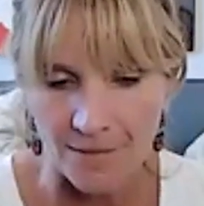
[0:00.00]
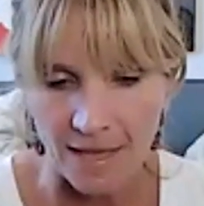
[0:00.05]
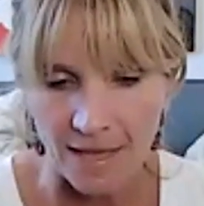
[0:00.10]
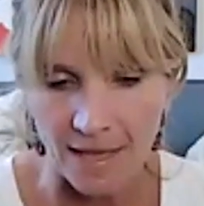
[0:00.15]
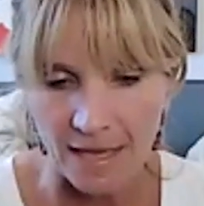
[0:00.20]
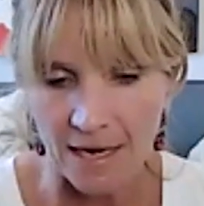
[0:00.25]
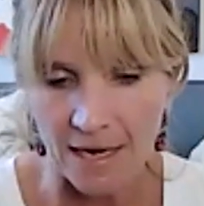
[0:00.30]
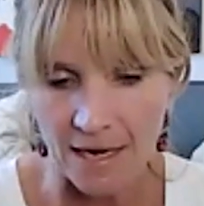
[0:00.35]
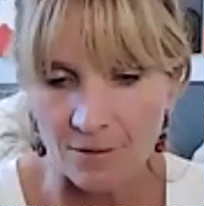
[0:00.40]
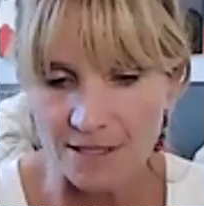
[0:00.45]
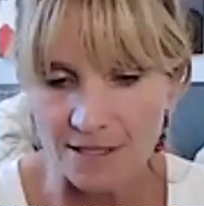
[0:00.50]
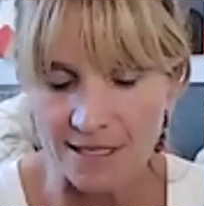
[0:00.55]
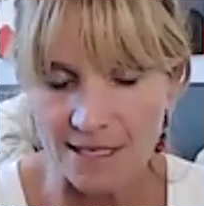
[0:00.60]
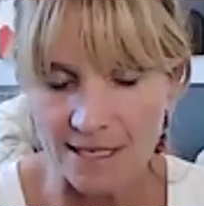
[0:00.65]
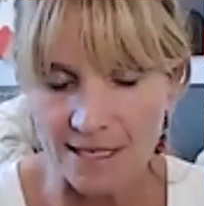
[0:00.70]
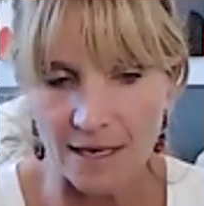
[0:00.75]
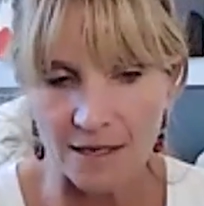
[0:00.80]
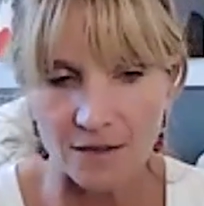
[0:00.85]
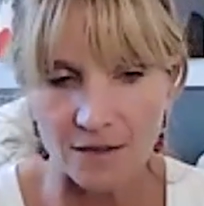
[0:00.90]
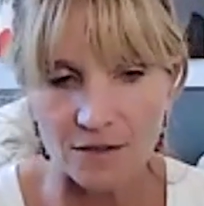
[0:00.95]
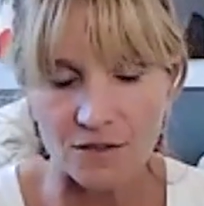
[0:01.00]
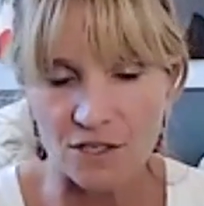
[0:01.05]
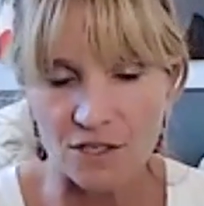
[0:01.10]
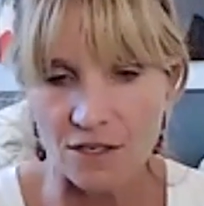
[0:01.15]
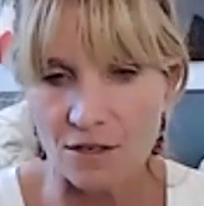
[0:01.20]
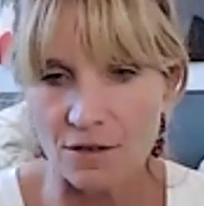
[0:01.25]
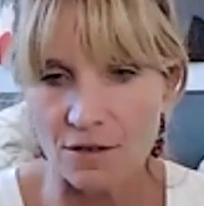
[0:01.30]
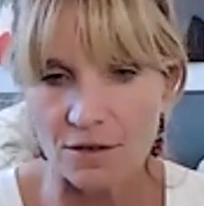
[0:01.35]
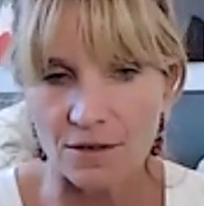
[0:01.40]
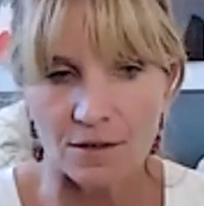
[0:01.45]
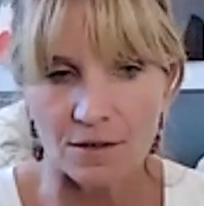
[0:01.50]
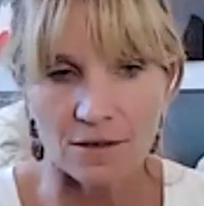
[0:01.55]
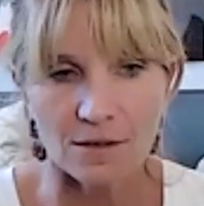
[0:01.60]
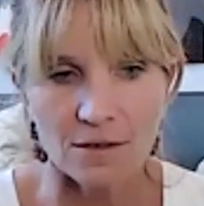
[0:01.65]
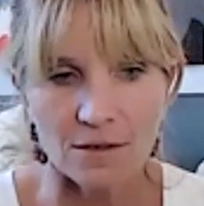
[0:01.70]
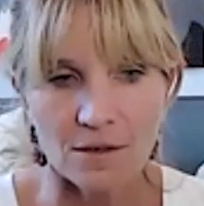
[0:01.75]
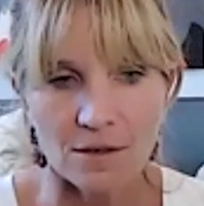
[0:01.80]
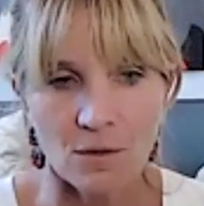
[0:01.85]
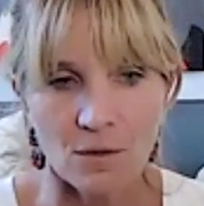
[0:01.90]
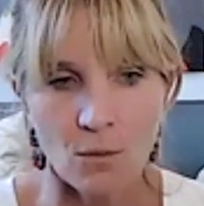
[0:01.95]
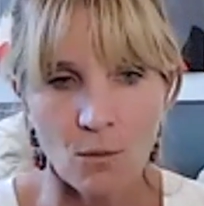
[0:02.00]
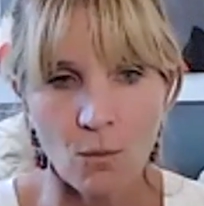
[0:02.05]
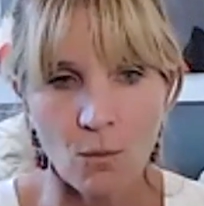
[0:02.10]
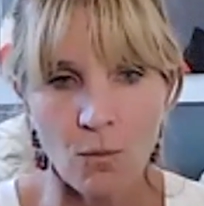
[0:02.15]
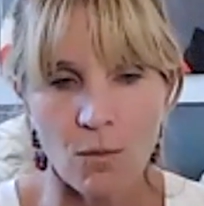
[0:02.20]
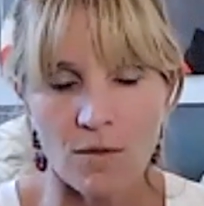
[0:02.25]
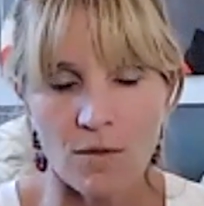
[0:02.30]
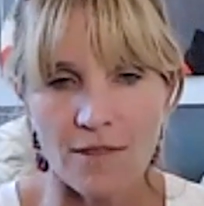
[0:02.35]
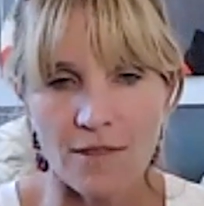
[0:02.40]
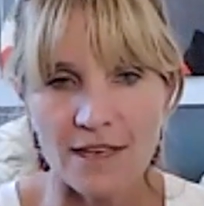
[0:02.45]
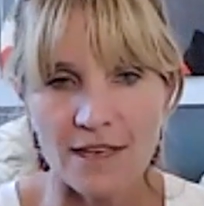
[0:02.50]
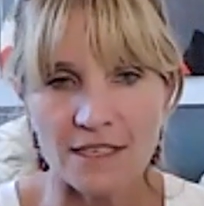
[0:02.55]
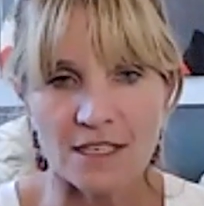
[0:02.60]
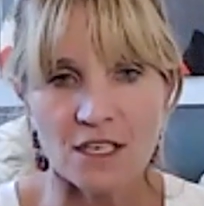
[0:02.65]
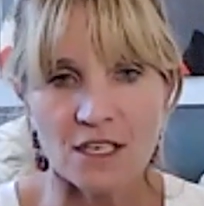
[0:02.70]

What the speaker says: And I was like, dude, this